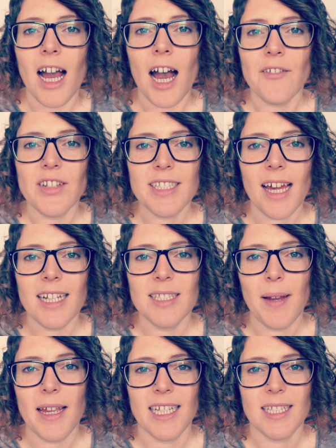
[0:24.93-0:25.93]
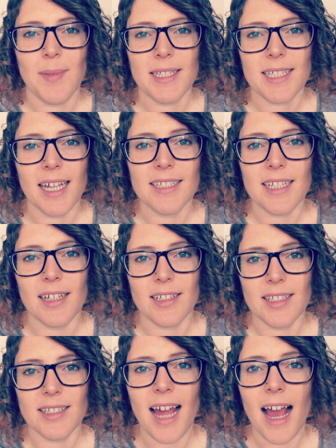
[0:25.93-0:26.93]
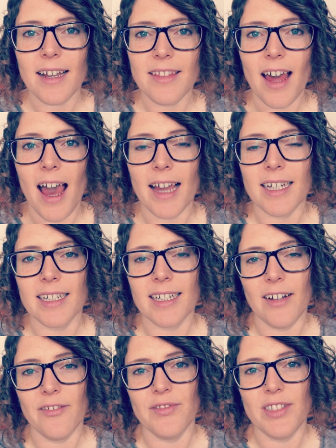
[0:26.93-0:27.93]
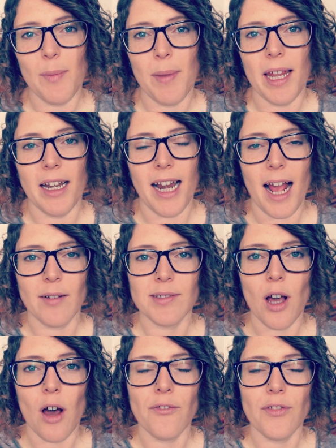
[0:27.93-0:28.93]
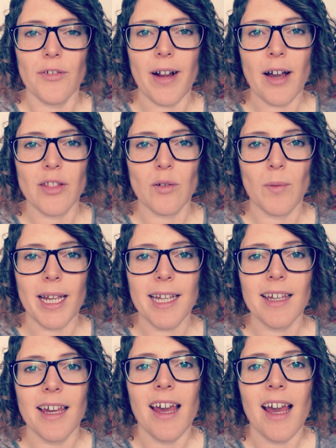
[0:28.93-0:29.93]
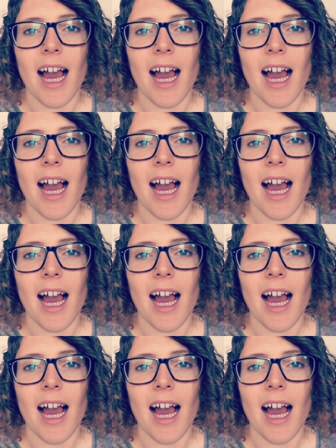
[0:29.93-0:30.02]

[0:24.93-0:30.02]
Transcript: I've decided to make these biscuits as a snack that I can kind of dip in and out of throughout the week.